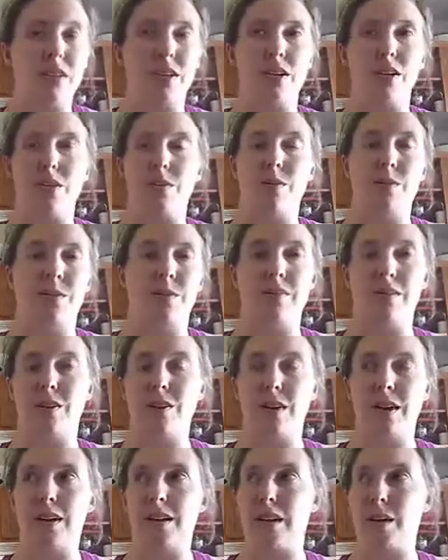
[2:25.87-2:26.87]
You know, we've all
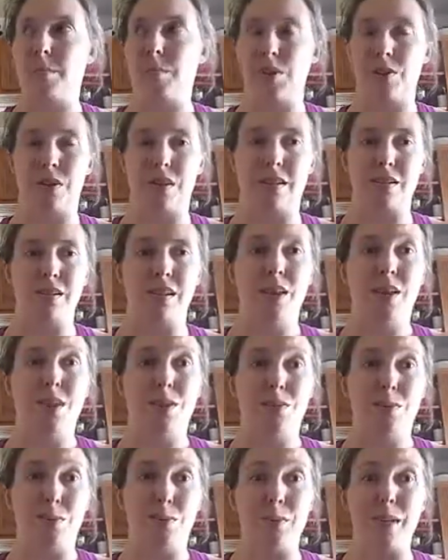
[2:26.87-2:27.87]
got a couple of things.
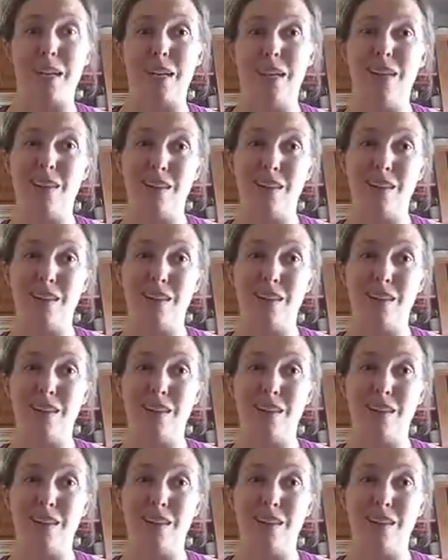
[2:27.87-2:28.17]
For me,